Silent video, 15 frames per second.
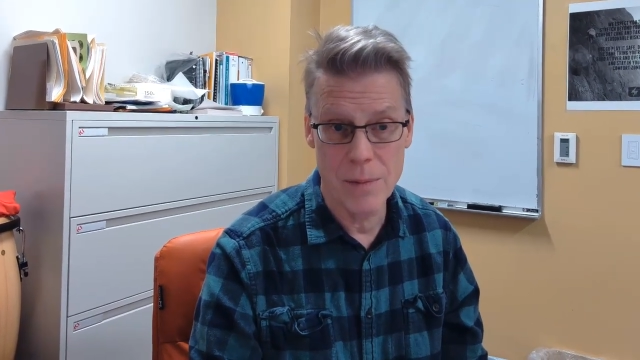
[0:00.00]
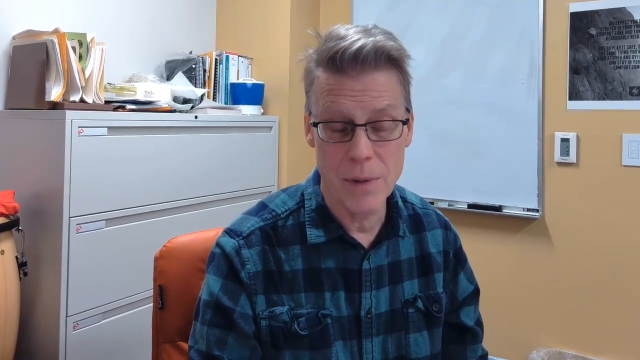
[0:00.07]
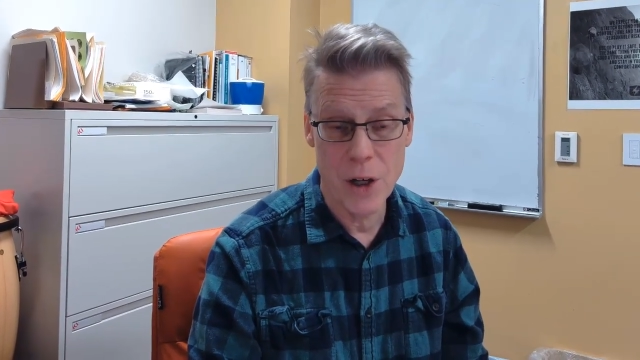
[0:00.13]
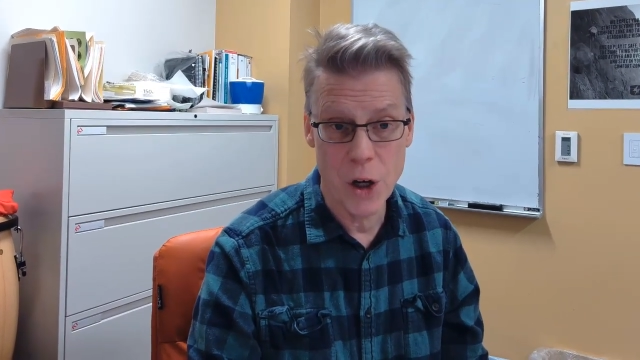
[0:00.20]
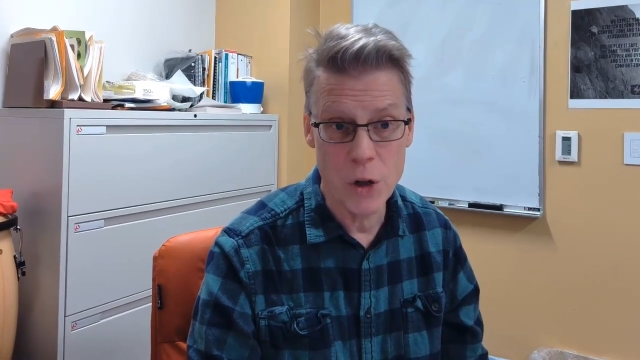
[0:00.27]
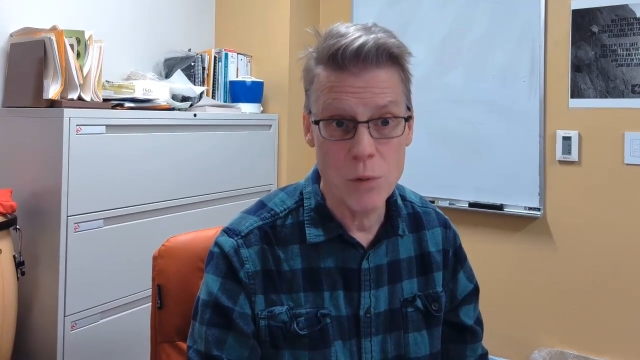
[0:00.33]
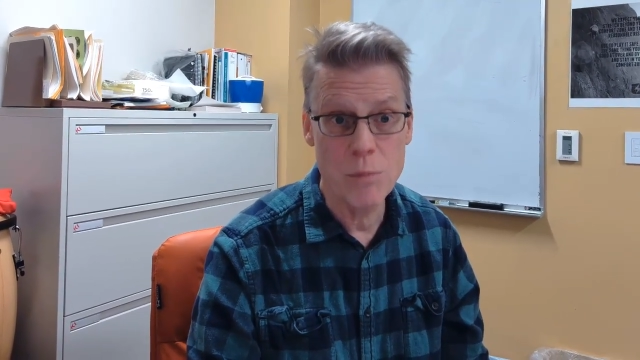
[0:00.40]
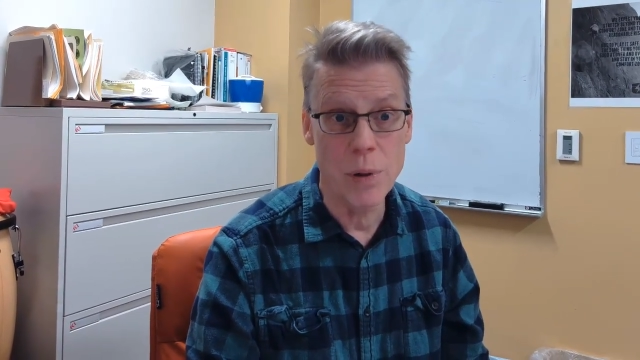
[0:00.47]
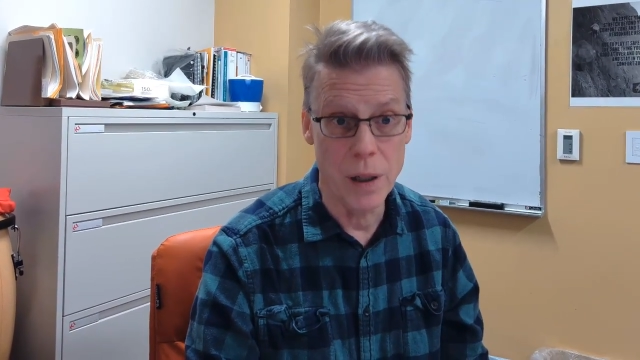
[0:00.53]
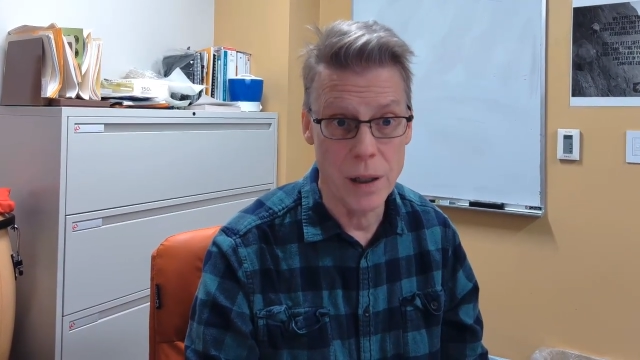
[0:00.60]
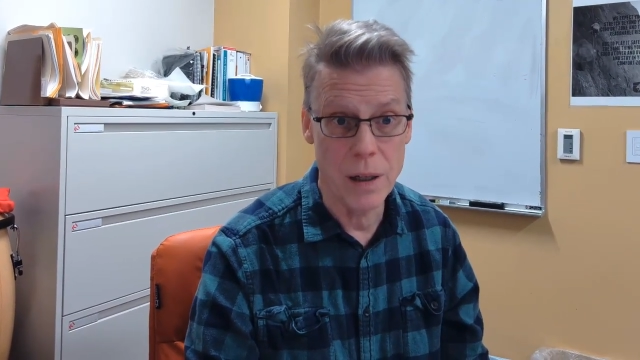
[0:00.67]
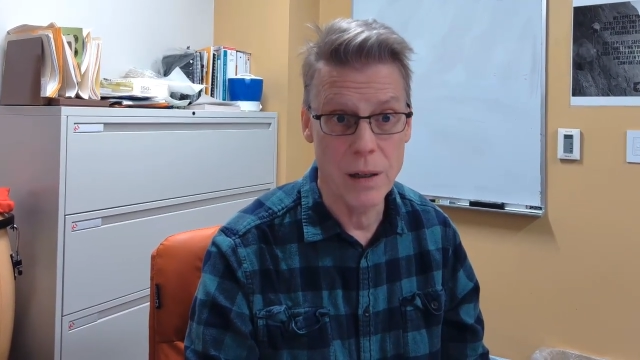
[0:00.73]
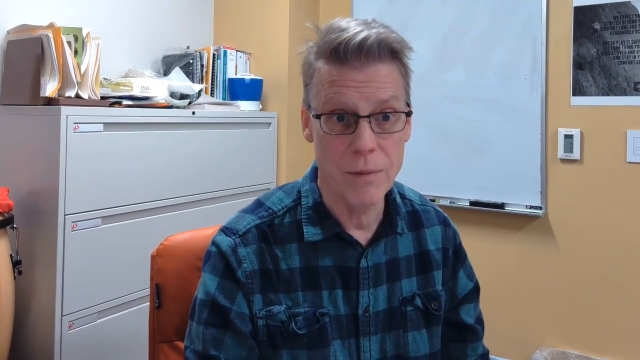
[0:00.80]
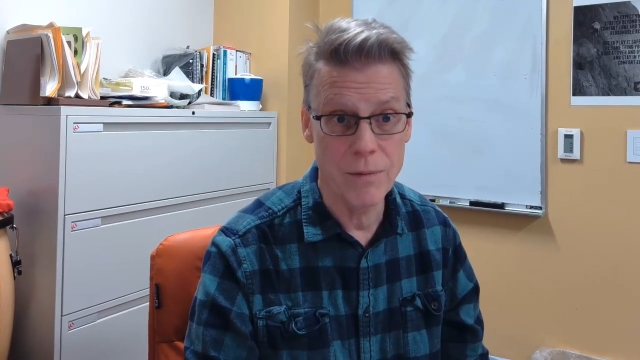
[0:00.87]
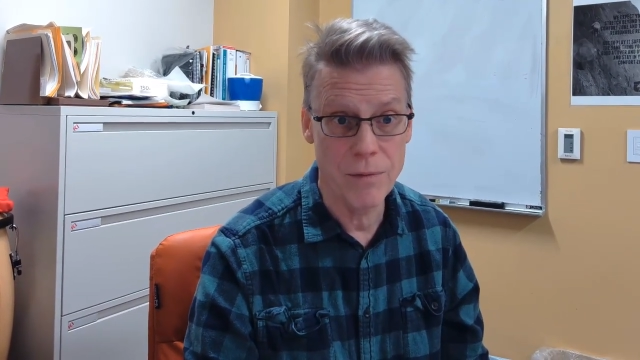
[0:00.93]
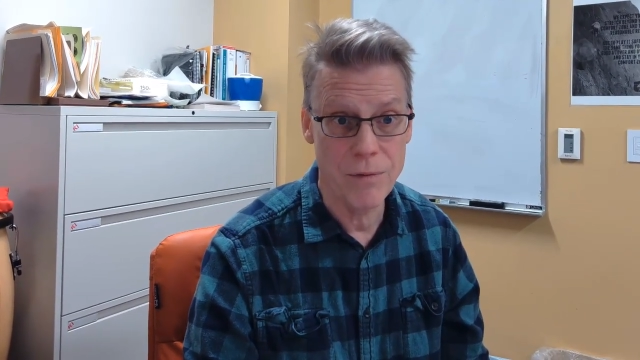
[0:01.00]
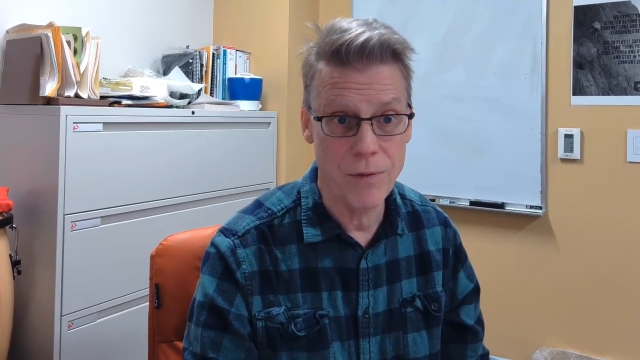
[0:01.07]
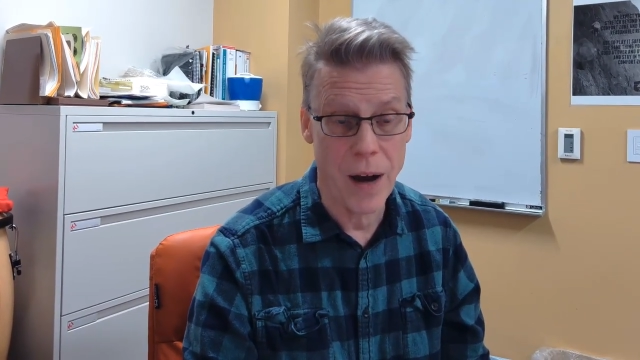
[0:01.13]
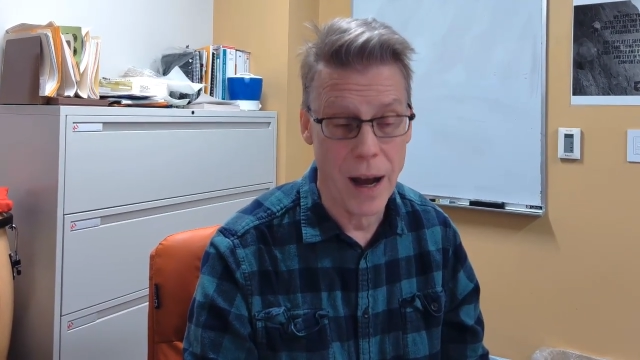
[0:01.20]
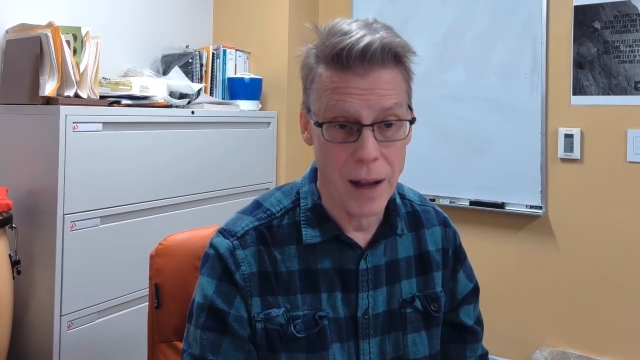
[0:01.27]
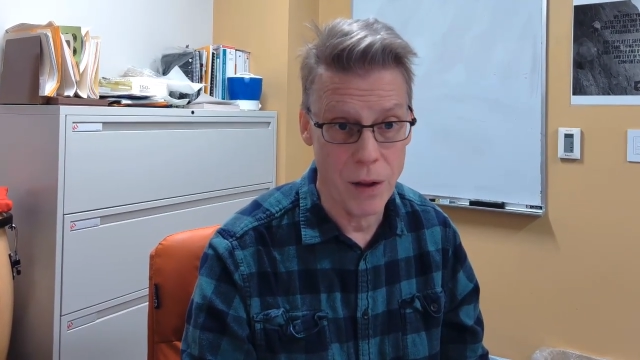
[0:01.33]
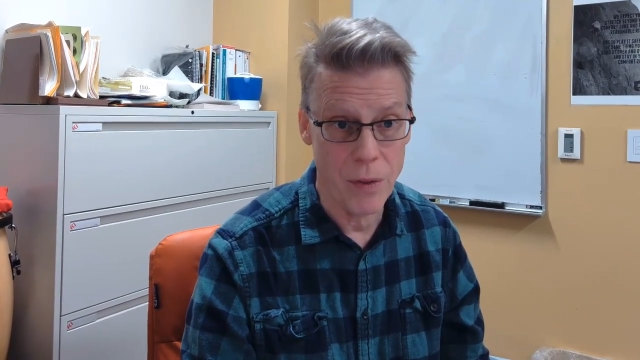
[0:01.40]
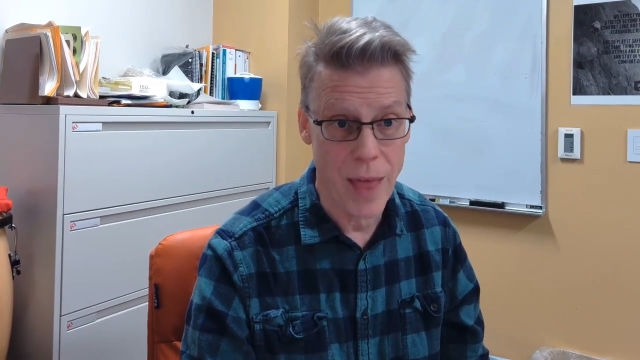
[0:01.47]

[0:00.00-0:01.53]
codebook file,